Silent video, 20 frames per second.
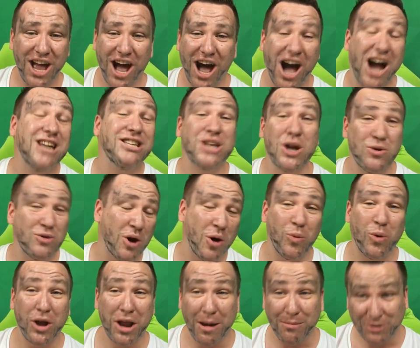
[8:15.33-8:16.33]
I don't know
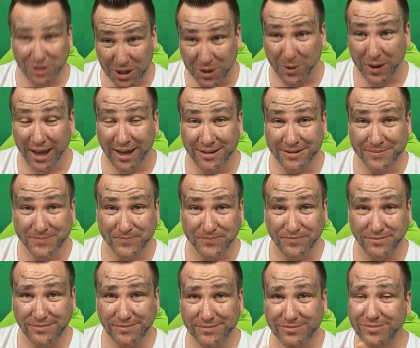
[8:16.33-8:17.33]
what I'm doing
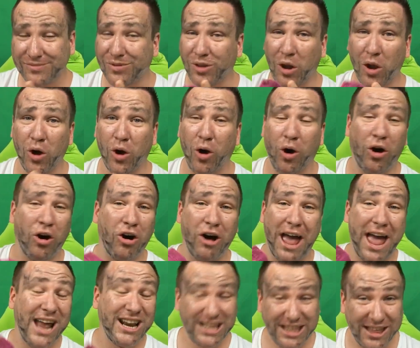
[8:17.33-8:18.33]
or
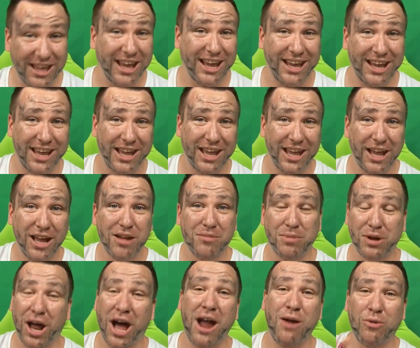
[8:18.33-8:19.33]
anything,
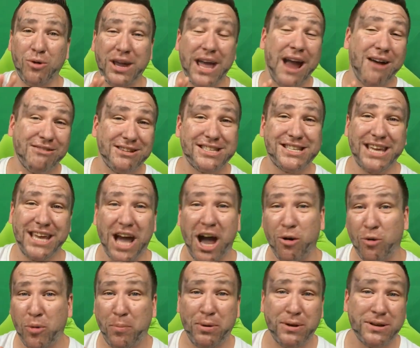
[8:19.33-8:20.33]
but I will guarantee I
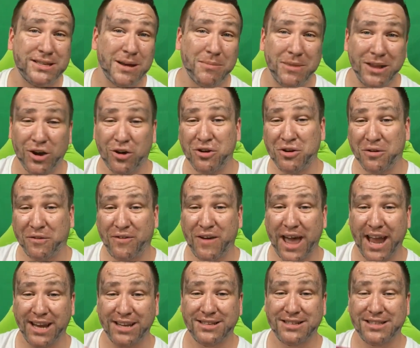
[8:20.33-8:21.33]
will put something on your
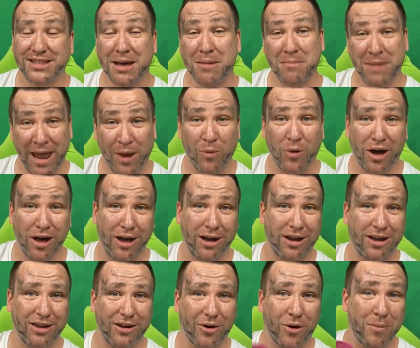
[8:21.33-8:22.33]
face that may
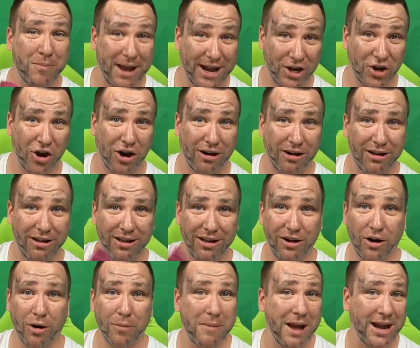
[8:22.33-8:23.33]
work or may not
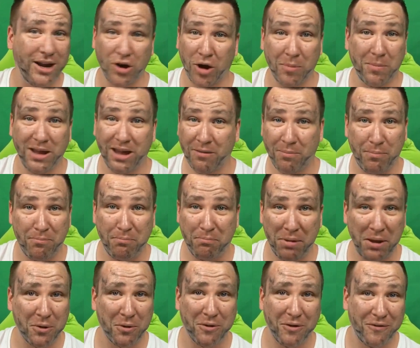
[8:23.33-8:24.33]
be a
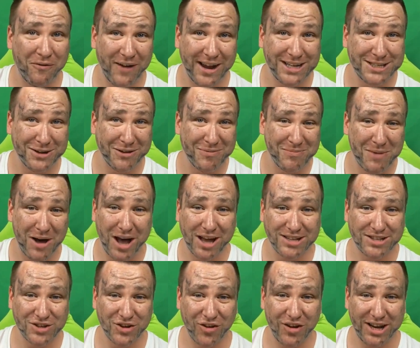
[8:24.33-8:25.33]
pure face-off
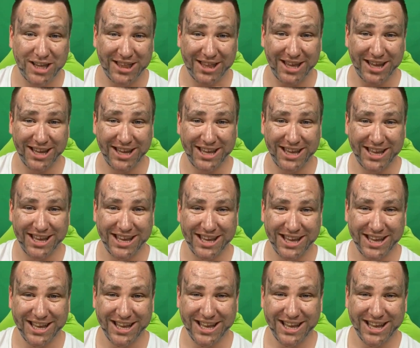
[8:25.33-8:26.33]
mask or anything.
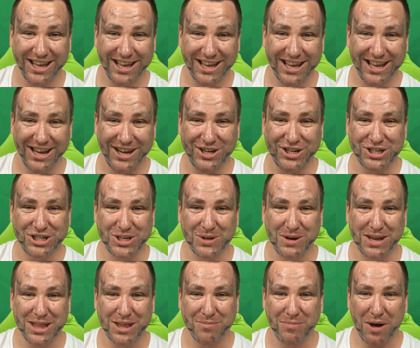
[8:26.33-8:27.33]
You should do
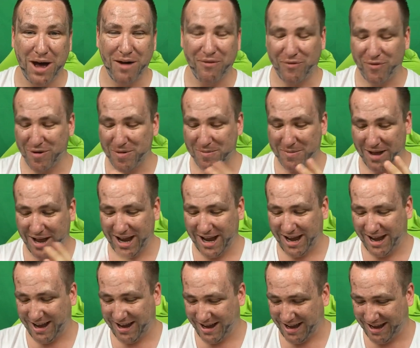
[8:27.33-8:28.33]
it in the bathroom.
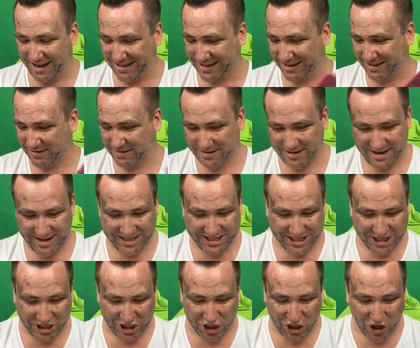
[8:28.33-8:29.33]
There's
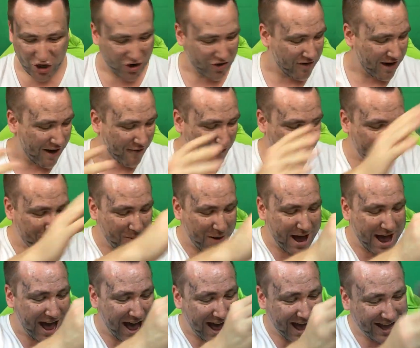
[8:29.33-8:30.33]
just sugar
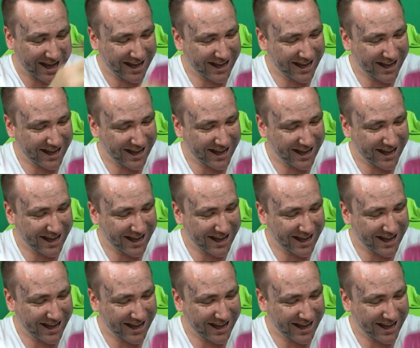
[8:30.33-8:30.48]
everywhere.